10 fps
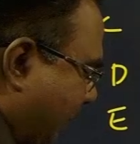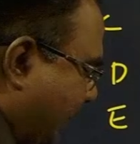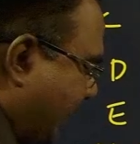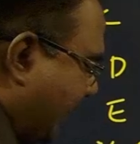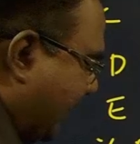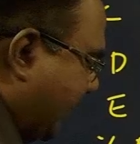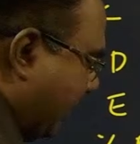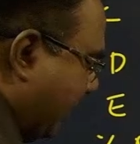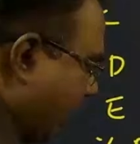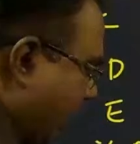seats,
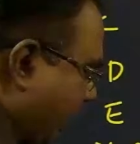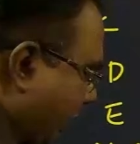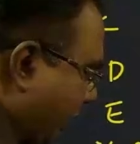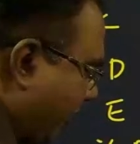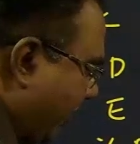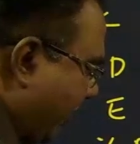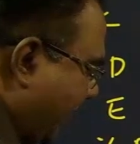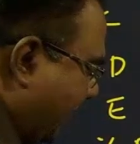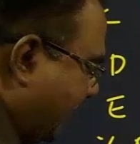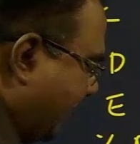number of
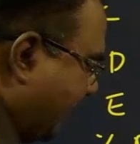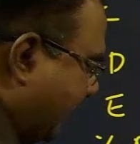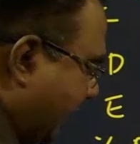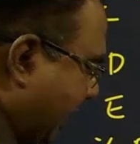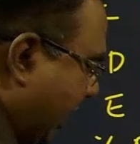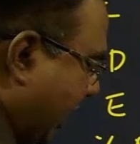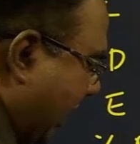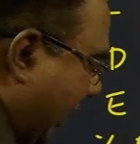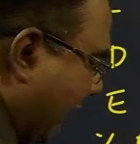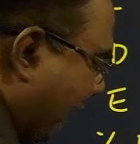vacant seats,
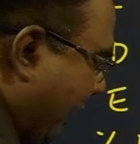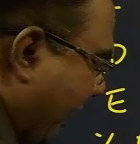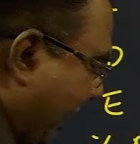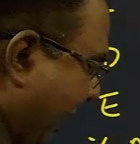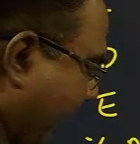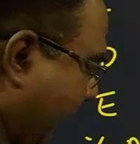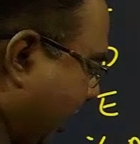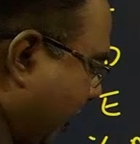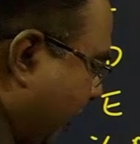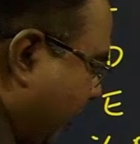and again
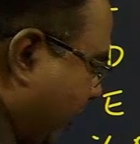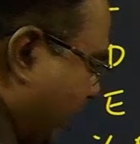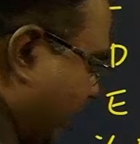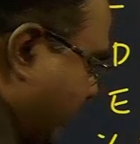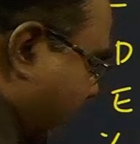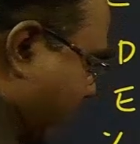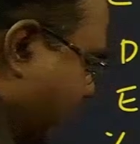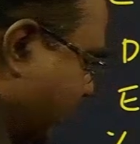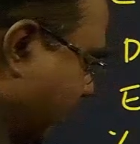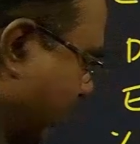within these seats